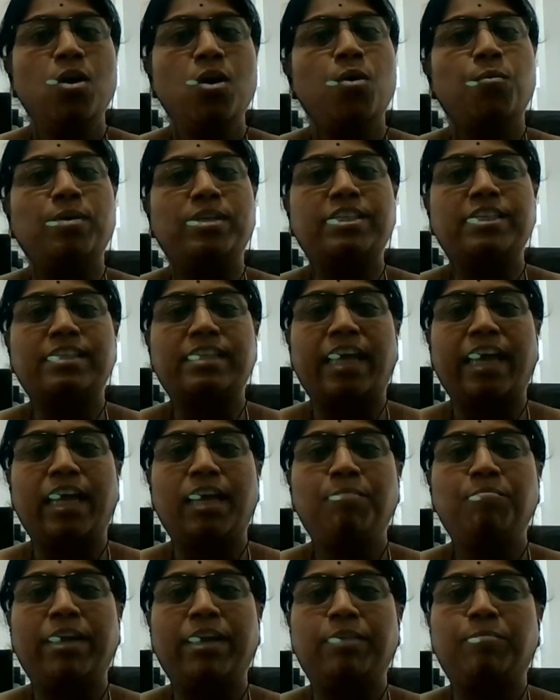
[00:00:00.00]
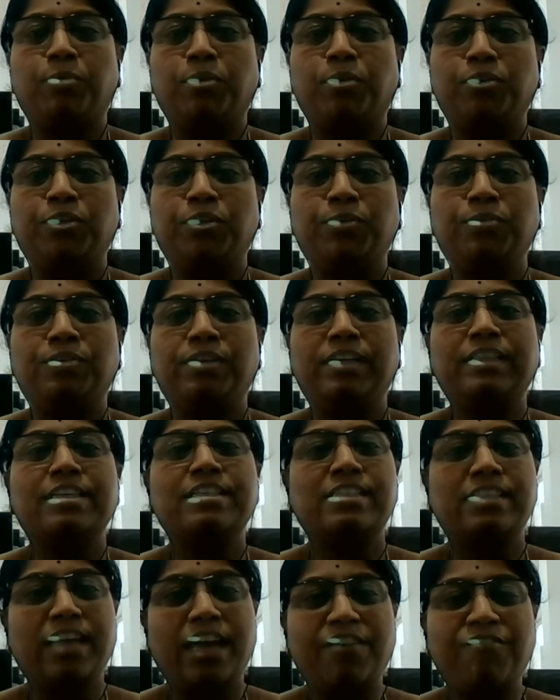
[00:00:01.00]
which is aimed at producing the
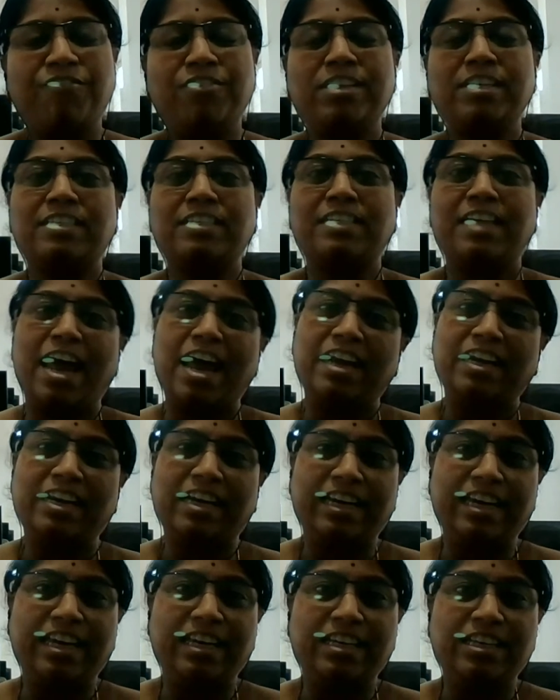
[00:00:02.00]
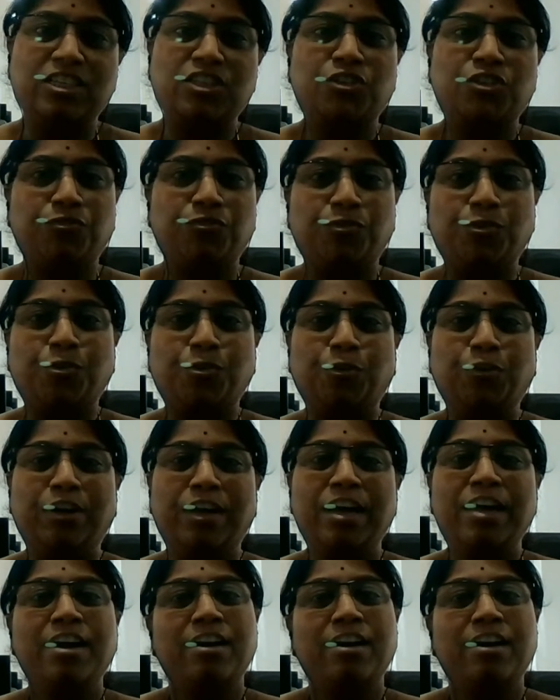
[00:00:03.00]
safest and cleanest food